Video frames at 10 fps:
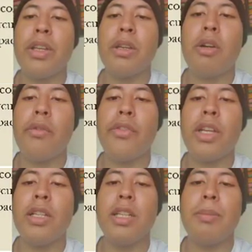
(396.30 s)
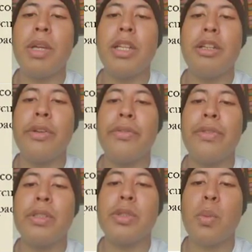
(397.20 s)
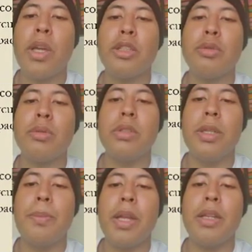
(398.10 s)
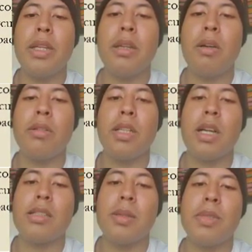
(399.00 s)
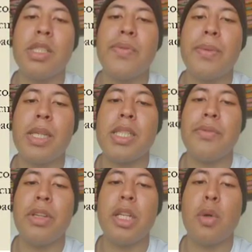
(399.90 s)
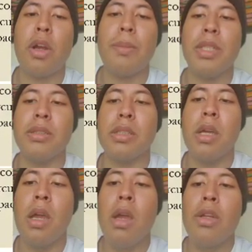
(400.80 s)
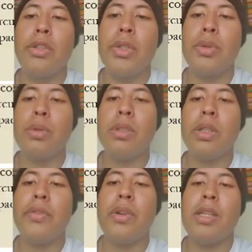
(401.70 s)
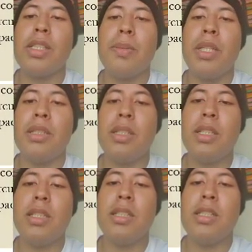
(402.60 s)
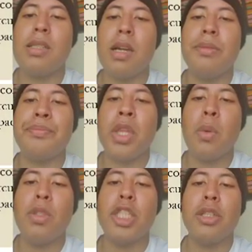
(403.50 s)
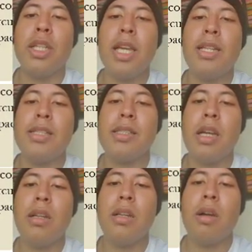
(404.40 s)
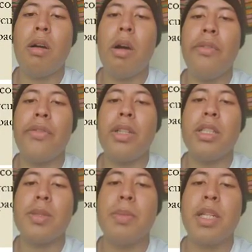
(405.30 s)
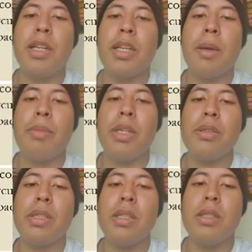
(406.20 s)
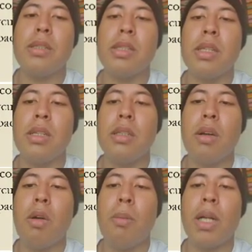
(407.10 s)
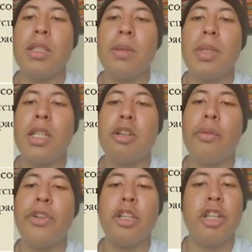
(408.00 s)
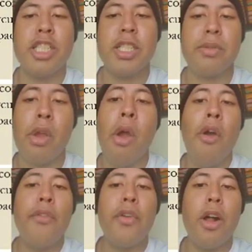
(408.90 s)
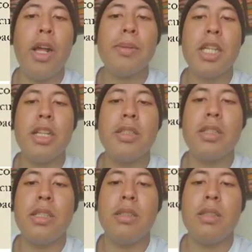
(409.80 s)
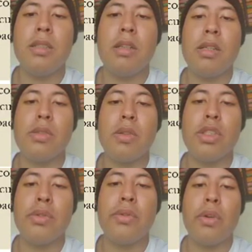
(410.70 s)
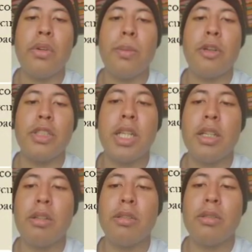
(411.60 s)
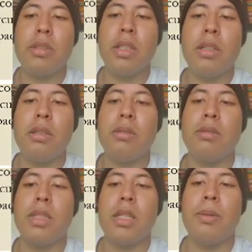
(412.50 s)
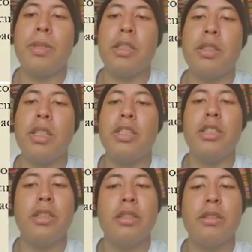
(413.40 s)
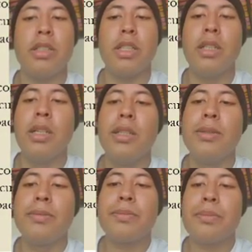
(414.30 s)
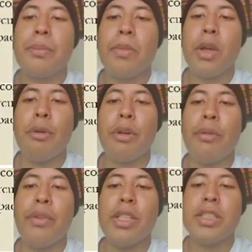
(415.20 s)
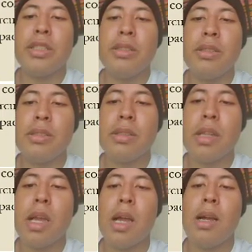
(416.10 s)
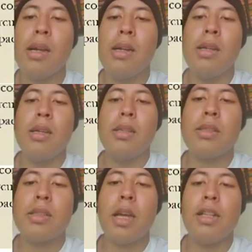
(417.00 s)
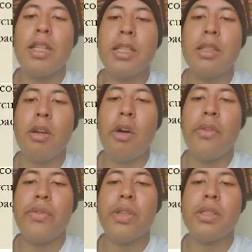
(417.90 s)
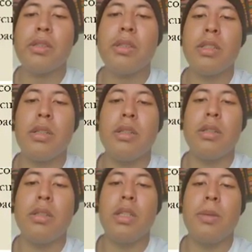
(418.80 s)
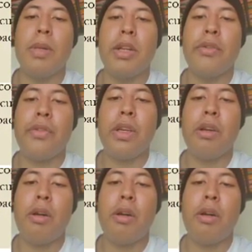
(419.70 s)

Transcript: configured in many different ways depending on the customer's specific requirements. Due to the flexibility in design, virtually any style of furnace burner can be used in a single or multi-burner configuration. For help selecting the right solution for your project, contact our application engineers today. A convection style heater offers the benefit